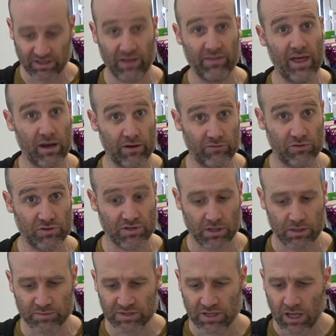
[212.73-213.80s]
Done that a few
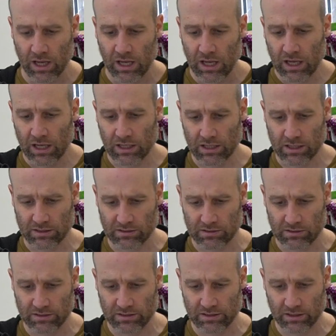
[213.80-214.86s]
times.
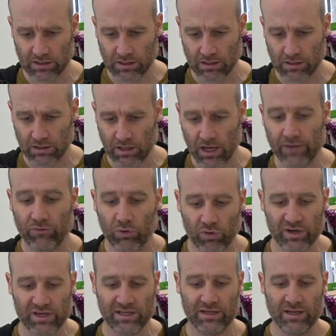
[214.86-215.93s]
And I've
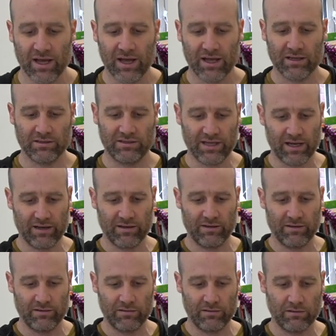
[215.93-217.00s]
already
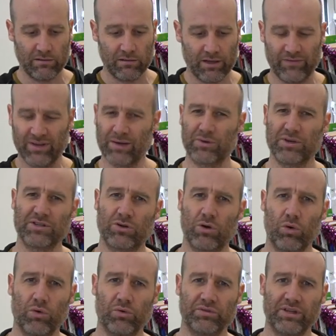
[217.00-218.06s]
done, I forget what it's
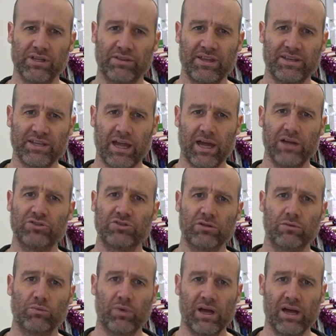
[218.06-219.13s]
called, the
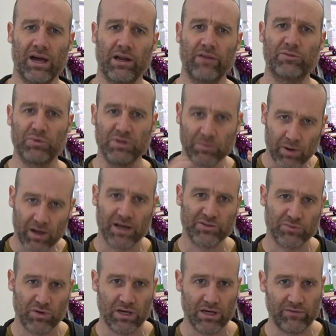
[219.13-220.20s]
authentication where I don't have to put the
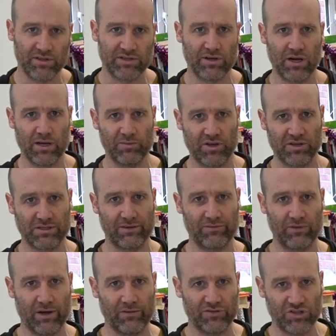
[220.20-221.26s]
password in every time because
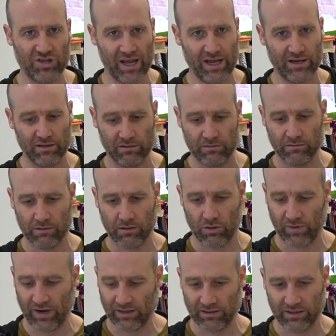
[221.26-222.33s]
I've shared it
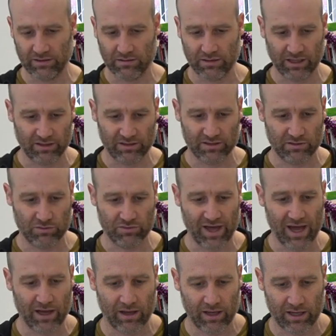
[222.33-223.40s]
correctly. So I can just do
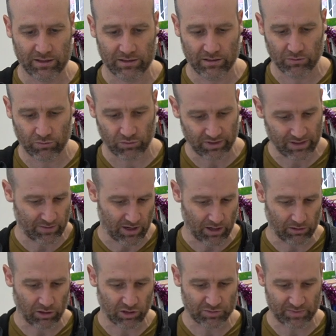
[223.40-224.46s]
that and it will, there we go,
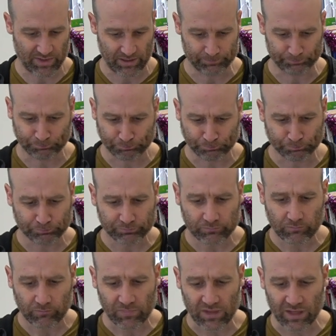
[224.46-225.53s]
logs me in.
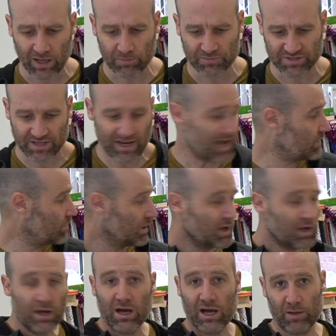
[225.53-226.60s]
So now
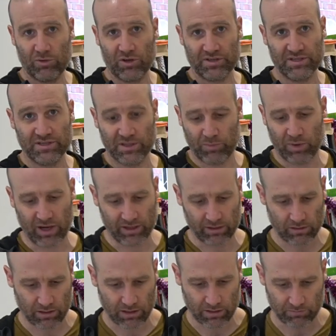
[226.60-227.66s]
I'm logged into the Pi
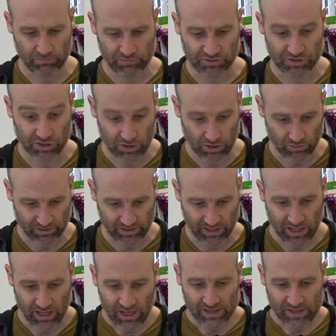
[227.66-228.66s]
securely.